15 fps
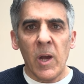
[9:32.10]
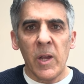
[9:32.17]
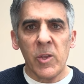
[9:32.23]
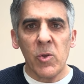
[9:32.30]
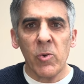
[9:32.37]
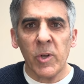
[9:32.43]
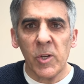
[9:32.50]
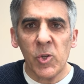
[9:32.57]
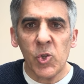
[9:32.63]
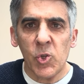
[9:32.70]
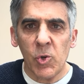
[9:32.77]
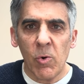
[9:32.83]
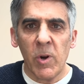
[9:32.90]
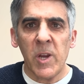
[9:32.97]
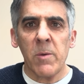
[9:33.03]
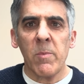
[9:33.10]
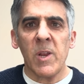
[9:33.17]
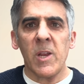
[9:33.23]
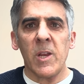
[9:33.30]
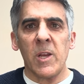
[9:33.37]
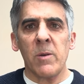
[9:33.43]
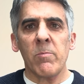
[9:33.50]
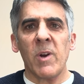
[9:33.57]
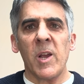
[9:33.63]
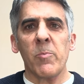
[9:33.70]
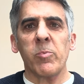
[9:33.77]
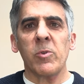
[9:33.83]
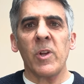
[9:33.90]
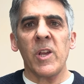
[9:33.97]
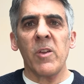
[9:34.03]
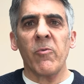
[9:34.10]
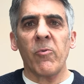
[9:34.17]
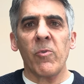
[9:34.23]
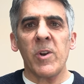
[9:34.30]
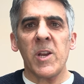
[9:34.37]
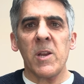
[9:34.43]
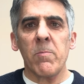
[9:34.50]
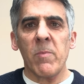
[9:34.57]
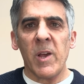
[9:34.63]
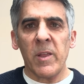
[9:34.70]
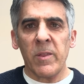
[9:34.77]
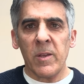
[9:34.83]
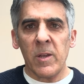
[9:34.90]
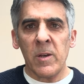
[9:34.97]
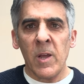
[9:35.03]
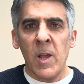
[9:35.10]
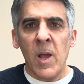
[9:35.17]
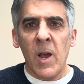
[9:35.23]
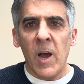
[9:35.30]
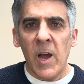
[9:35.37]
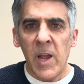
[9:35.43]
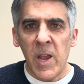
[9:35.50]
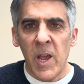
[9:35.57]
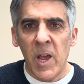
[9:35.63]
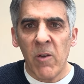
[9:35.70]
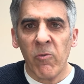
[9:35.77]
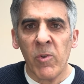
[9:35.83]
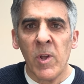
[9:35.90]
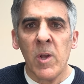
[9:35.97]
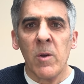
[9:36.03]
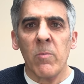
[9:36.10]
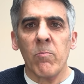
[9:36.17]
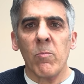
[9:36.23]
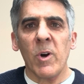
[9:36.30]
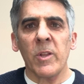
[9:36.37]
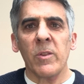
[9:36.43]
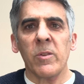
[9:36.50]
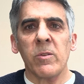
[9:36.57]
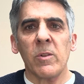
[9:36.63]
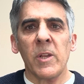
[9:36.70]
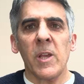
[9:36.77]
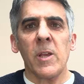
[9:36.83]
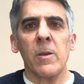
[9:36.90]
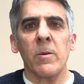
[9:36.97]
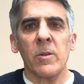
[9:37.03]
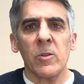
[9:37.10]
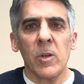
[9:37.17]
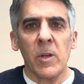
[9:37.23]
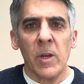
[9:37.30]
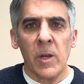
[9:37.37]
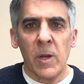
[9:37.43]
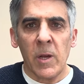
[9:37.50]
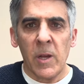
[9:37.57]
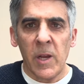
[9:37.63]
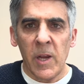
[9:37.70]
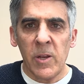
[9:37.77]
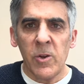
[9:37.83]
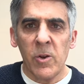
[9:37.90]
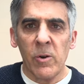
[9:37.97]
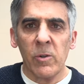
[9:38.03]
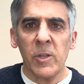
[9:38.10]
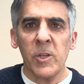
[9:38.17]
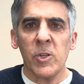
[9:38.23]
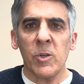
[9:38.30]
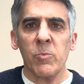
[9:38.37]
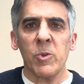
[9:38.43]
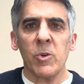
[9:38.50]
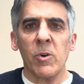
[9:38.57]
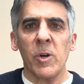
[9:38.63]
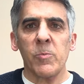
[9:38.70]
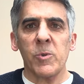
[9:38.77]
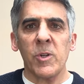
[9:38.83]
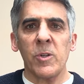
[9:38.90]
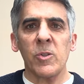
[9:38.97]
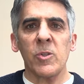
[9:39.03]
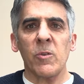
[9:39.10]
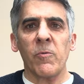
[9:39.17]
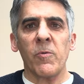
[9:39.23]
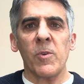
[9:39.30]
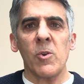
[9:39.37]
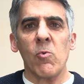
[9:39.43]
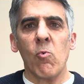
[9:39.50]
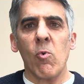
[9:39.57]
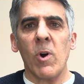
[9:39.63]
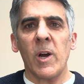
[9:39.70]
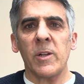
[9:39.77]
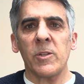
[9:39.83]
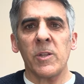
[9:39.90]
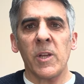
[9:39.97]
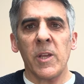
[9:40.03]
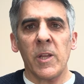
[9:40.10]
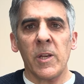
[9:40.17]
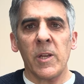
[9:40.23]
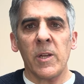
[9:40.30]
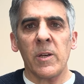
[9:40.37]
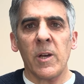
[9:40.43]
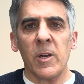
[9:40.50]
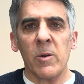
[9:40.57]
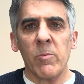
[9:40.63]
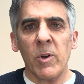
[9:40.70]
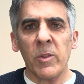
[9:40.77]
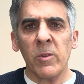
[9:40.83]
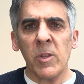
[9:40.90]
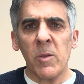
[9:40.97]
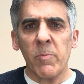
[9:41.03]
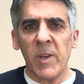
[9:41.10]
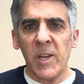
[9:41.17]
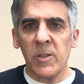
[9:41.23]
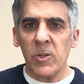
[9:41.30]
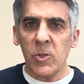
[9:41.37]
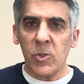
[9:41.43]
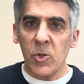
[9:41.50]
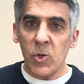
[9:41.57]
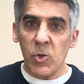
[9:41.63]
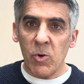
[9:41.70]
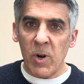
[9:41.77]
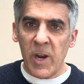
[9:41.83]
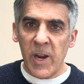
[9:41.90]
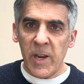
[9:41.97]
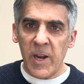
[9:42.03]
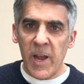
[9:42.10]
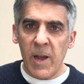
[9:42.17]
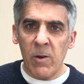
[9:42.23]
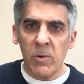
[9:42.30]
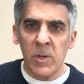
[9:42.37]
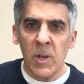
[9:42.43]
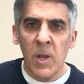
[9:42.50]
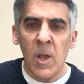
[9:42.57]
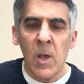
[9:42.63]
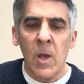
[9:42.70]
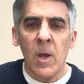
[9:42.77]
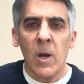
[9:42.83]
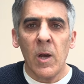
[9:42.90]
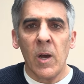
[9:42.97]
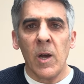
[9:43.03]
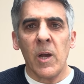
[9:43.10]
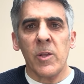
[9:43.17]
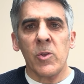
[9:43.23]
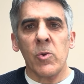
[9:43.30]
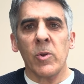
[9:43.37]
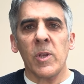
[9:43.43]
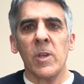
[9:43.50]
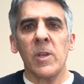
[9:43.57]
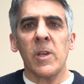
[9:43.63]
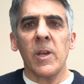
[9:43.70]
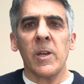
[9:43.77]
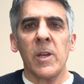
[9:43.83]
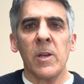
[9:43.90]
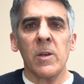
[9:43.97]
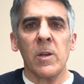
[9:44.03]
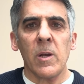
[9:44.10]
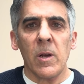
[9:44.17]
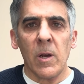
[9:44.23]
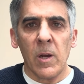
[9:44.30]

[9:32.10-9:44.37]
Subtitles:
you can join me in my Play Free method. I have monthly and yearly subscriptions. If you want to get in on a monthly basis to try it out, you can get in.